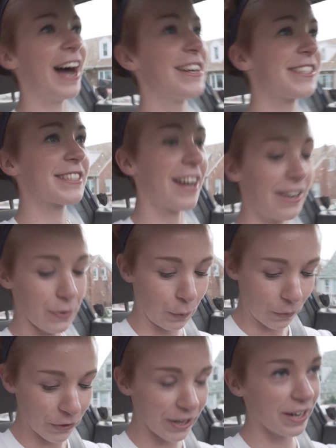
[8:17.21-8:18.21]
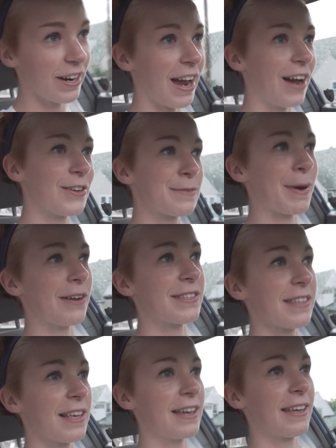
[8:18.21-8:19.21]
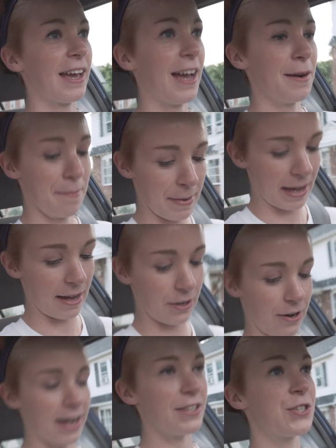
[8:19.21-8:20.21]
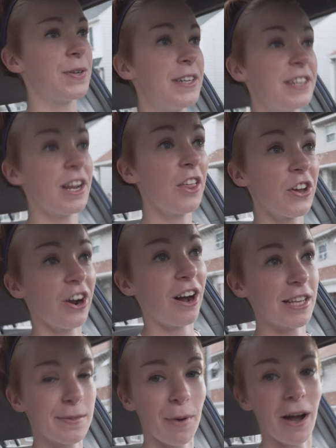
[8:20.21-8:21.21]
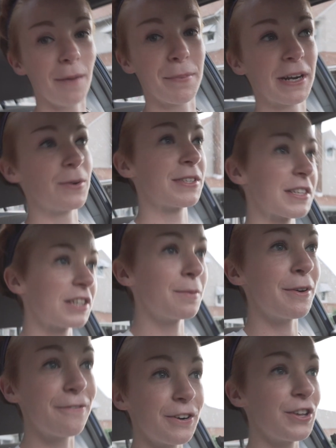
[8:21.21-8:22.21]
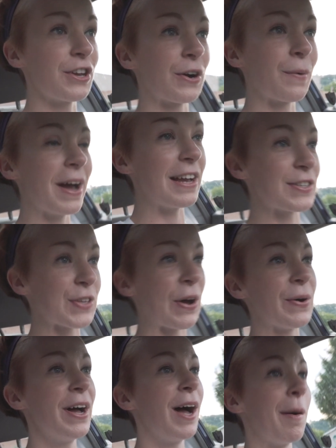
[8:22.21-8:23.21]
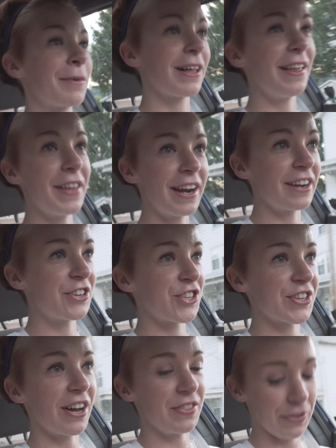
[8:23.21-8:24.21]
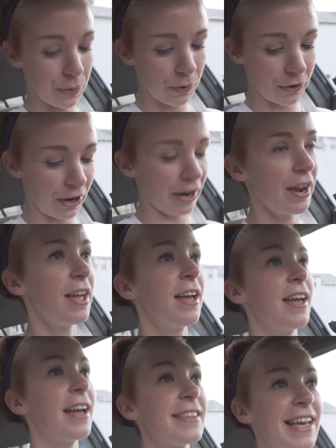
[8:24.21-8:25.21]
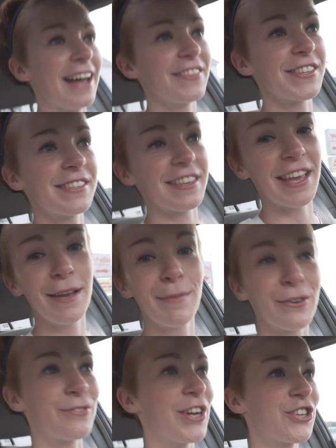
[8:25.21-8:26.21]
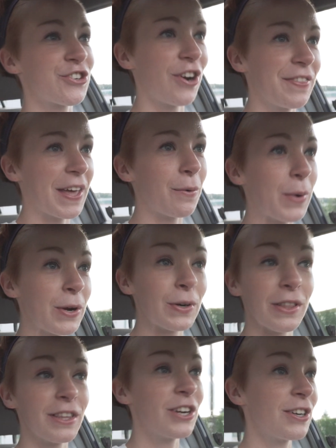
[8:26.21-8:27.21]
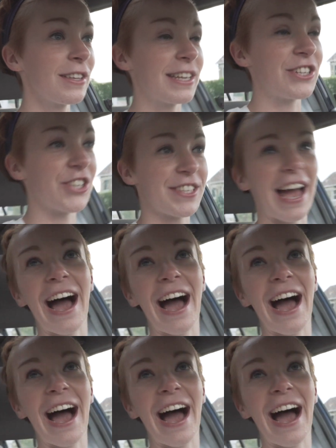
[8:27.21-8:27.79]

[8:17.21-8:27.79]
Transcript: I just got an order. I was about to like head back or head to another hotspot, but it was a little bit further away. So I'm glad that I just got this order. It's at the same restaurant that we were literally just